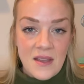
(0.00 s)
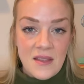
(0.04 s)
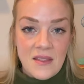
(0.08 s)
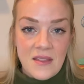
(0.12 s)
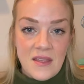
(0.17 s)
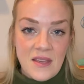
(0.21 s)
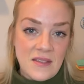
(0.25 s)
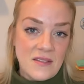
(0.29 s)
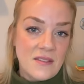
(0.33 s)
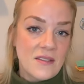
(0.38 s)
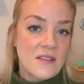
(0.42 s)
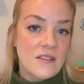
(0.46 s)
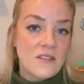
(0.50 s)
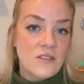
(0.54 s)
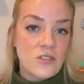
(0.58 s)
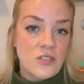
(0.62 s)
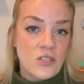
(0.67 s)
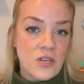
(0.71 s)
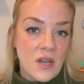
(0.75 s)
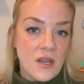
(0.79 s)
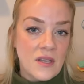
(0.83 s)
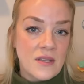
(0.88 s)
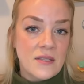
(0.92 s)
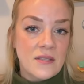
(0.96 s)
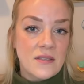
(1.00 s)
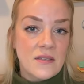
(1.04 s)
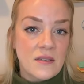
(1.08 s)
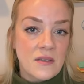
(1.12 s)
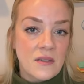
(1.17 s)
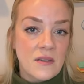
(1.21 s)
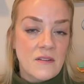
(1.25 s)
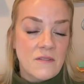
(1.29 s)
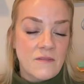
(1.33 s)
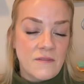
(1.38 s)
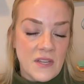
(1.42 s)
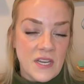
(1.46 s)
This is just
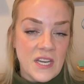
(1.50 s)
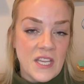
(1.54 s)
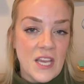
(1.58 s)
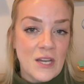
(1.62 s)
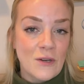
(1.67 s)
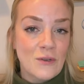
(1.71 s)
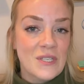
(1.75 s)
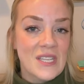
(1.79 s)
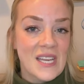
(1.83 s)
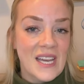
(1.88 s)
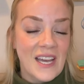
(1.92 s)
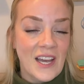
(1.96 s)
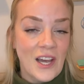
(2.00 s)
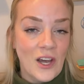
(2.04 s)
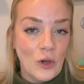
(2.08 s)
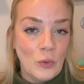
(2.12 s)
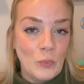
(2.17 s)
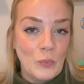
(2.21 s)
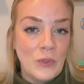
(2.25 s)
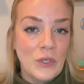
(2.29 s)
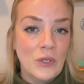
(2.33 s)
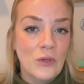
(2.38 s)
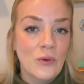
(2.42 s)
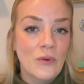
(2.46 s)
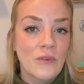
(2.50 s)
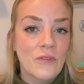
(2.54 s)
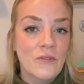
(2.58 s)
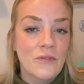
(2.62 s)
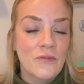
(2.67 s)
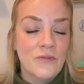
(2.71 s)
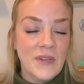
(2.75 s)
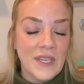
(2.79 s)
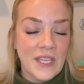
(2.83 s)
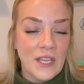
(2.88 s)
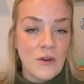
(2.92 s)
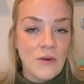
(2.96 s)
a video to help you
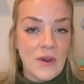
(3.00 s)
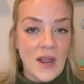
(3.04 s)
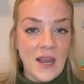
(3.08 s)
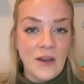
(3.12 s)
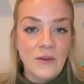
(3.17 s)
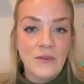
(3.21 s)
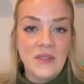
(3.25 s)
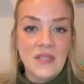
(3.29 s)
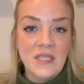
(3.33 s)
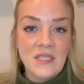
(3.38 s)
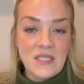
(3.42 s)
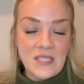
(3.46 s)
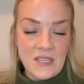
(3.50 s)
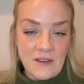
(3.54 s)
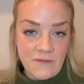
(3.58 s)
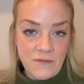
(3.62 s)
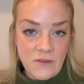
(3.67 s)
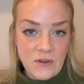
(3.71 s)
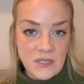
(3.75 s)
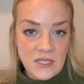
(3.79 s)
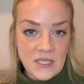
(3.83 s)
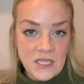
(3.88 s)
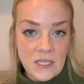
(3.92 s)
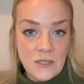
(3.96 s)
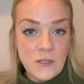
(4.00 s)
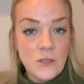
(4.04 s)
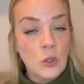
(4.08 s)
figure out the differences.